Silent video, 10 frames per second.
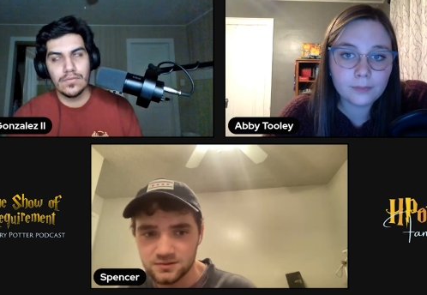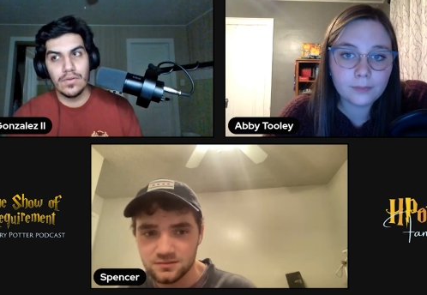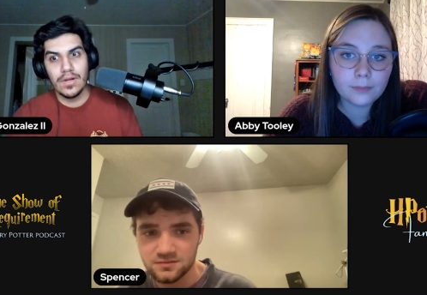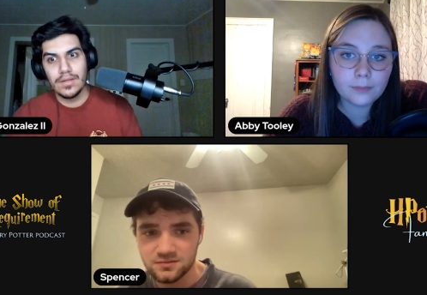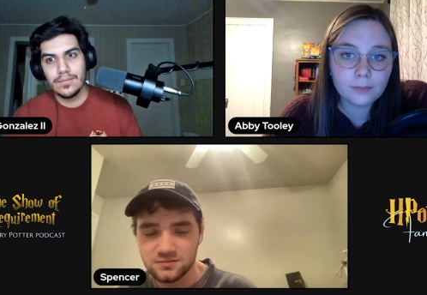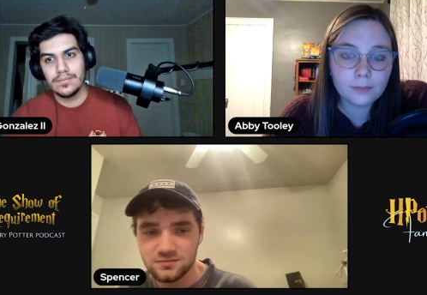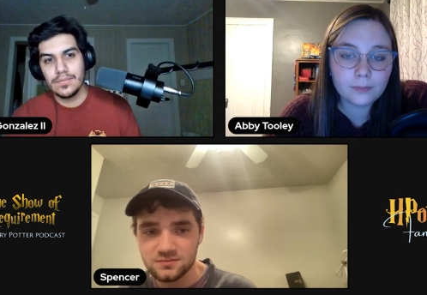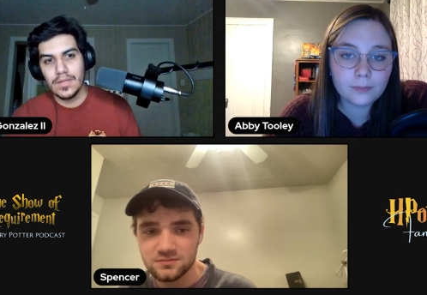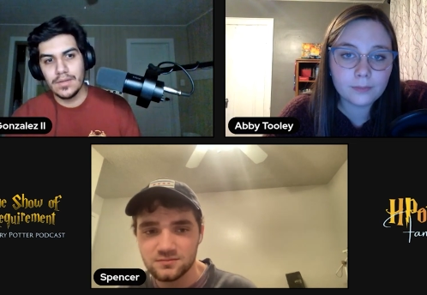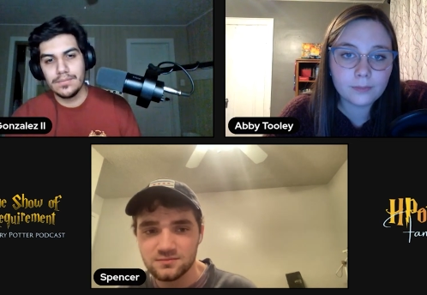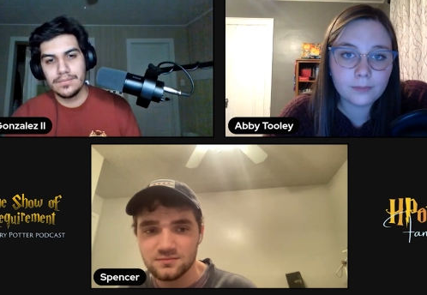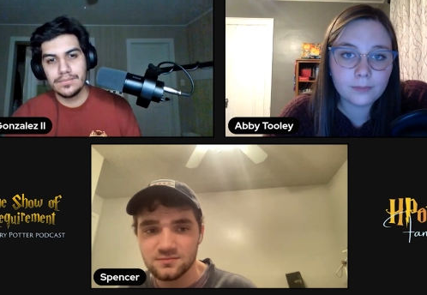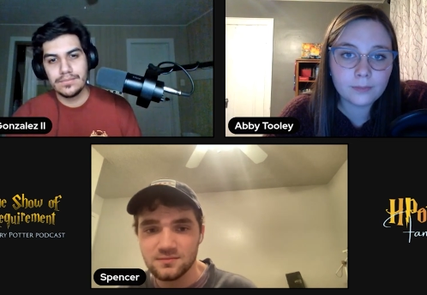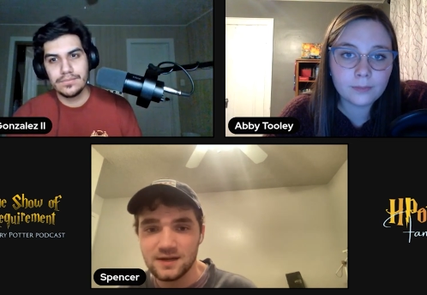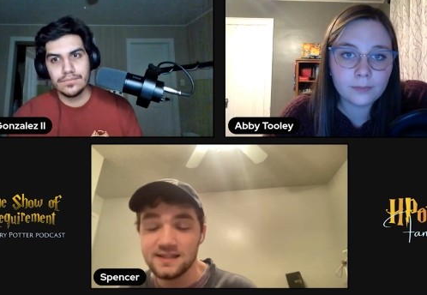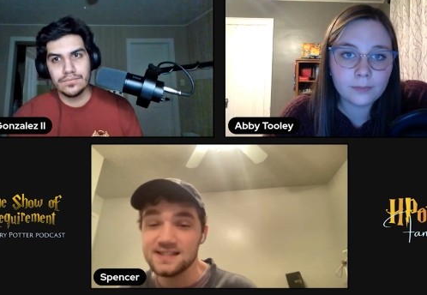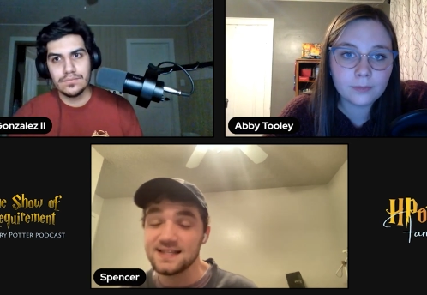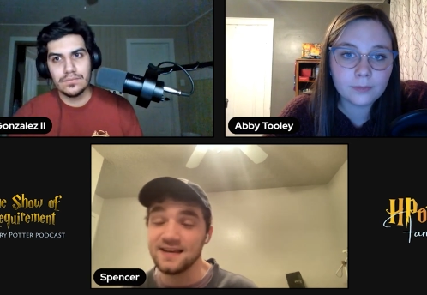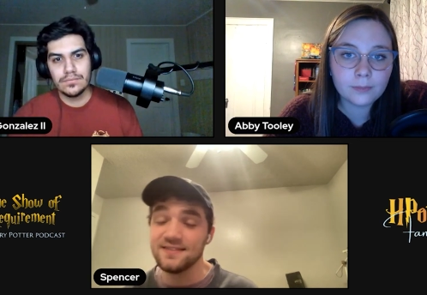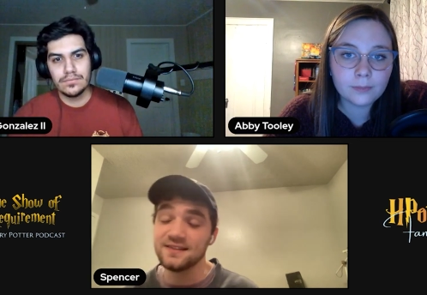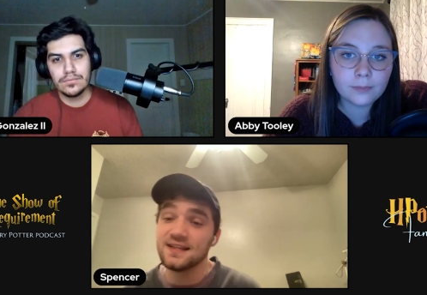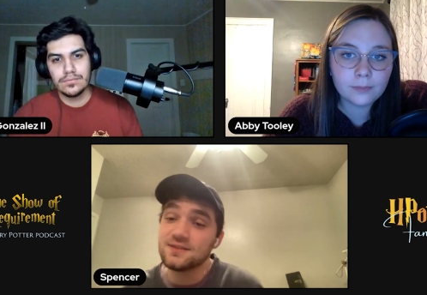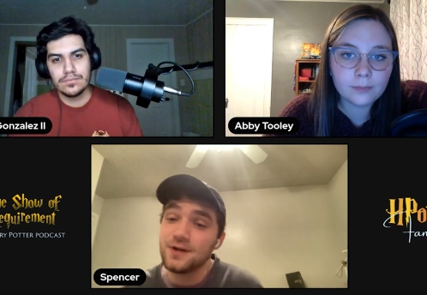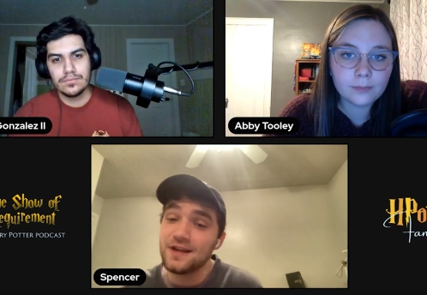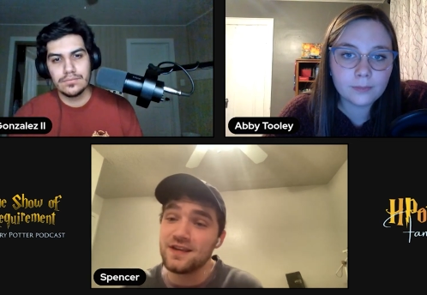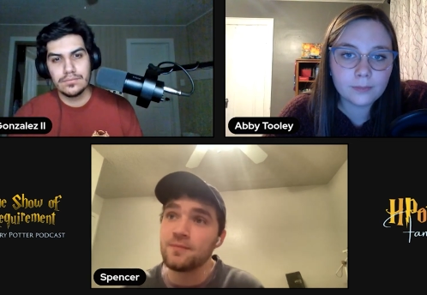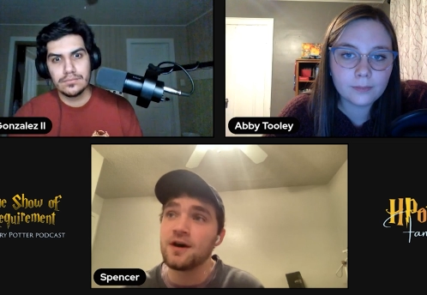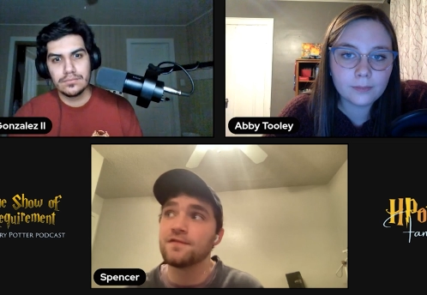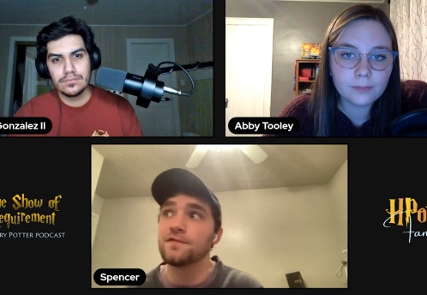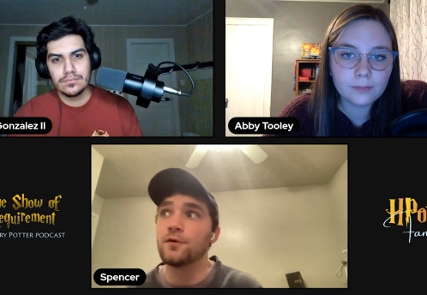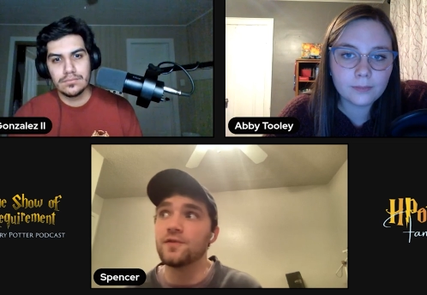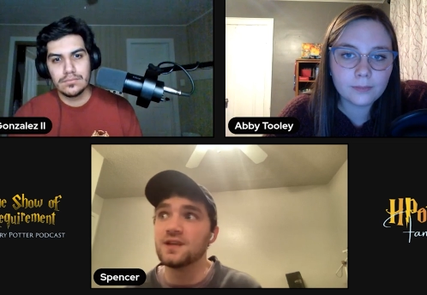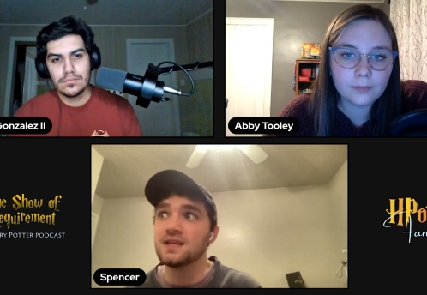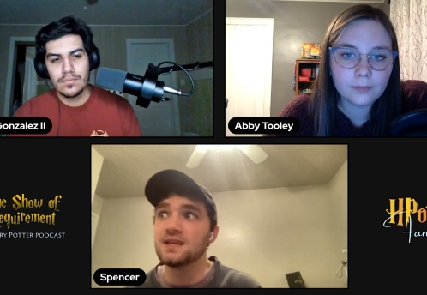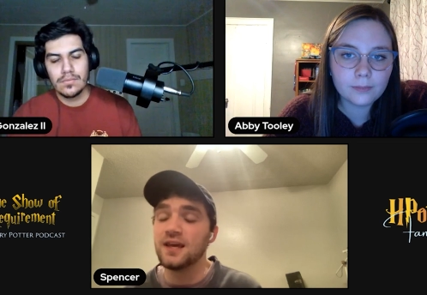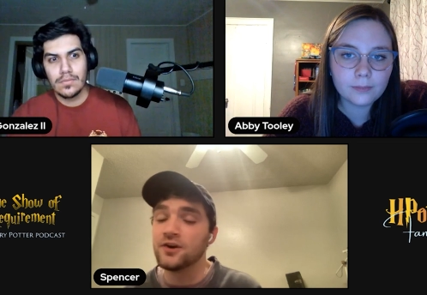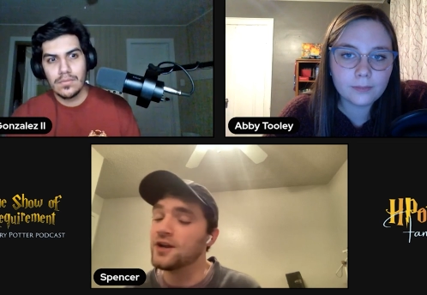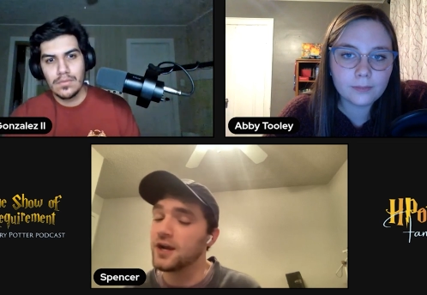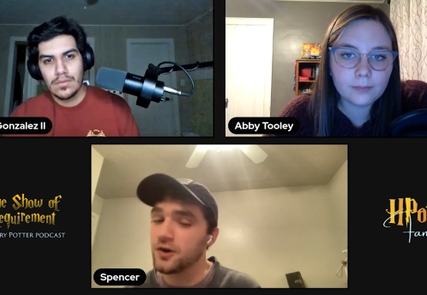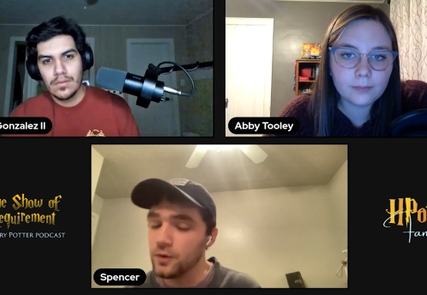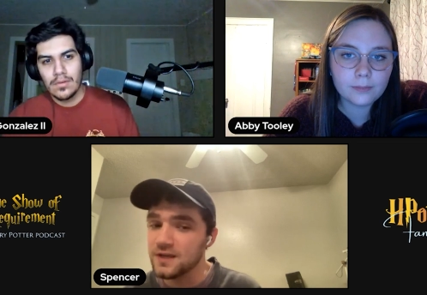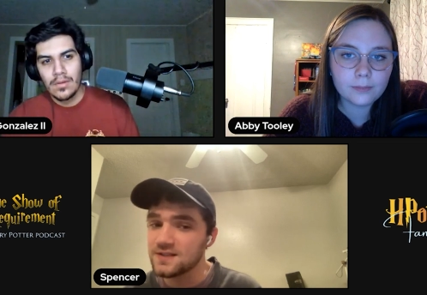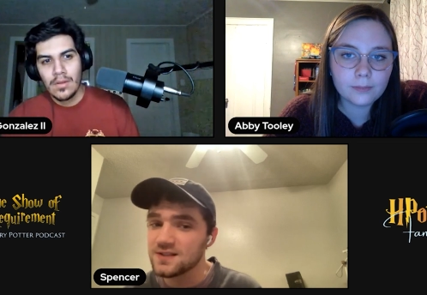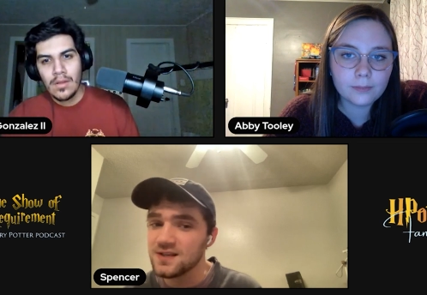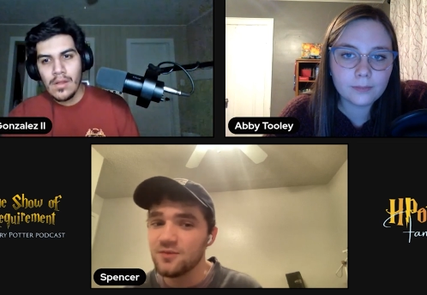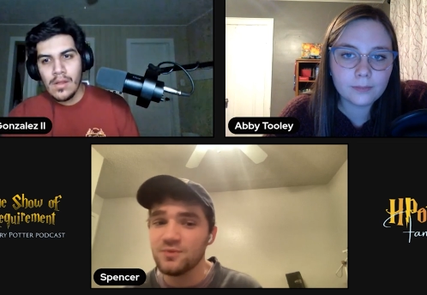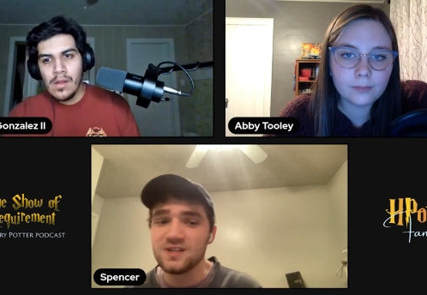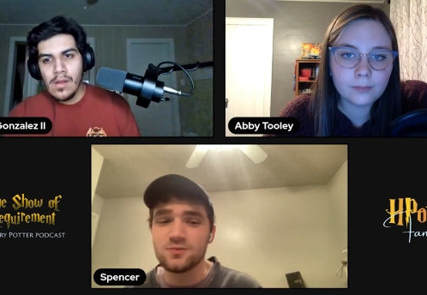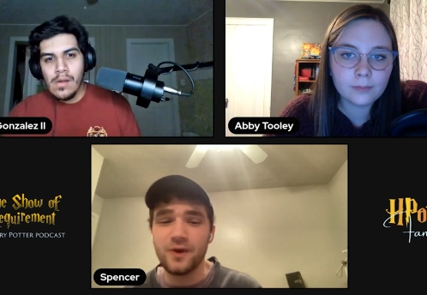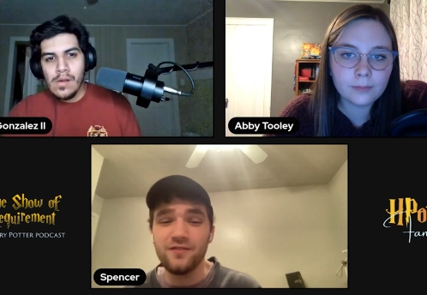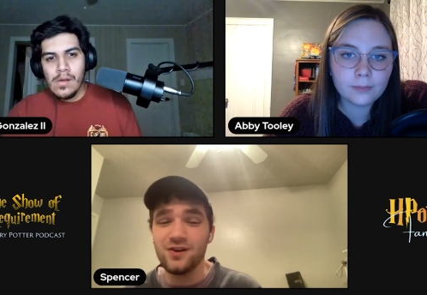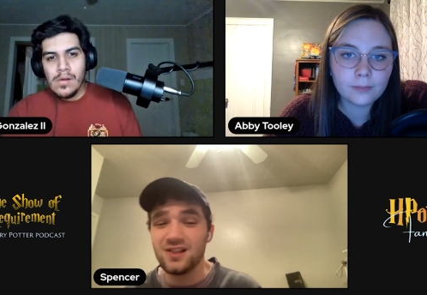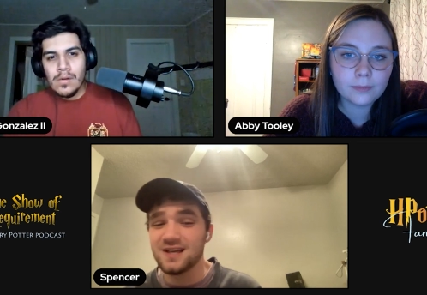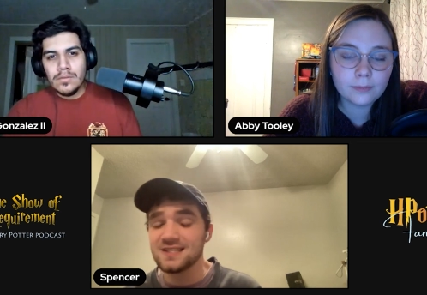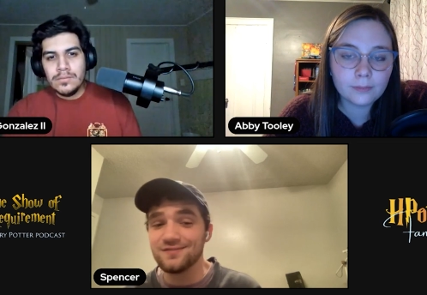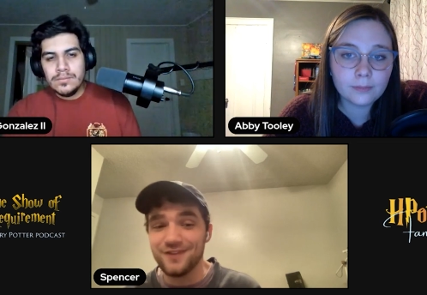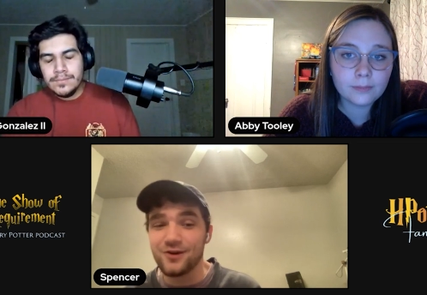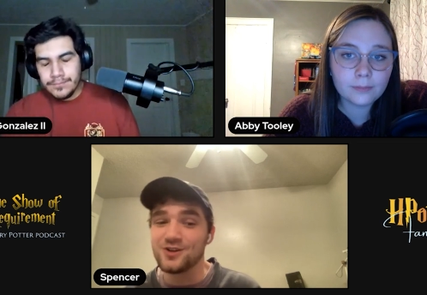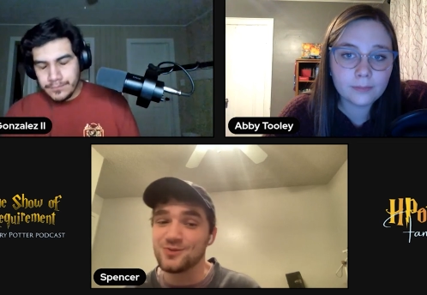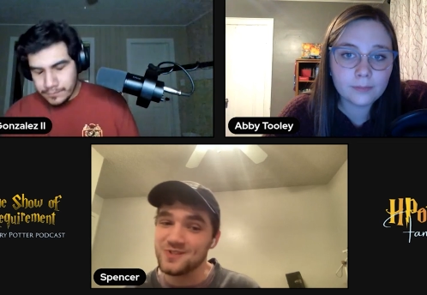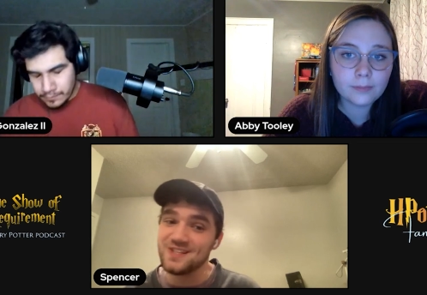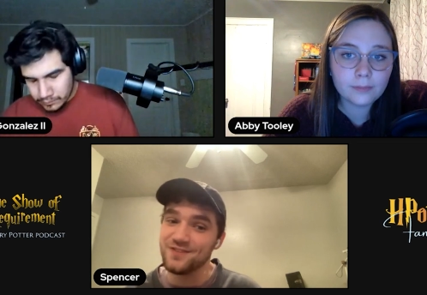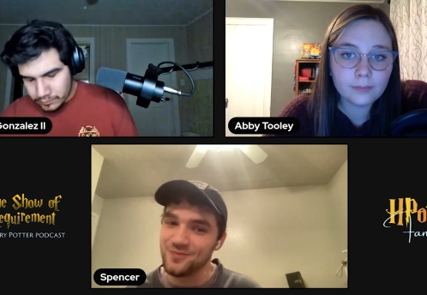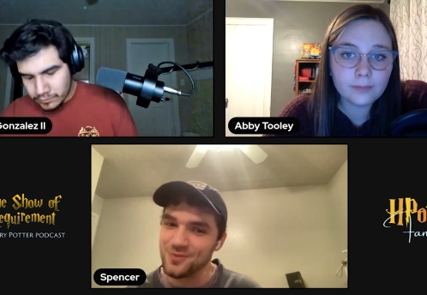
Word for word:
Speaker 1: Right. Yeah.
Speaker 2: At least I think that's what I think about for the internet quiz because Ravenclaw is a very specific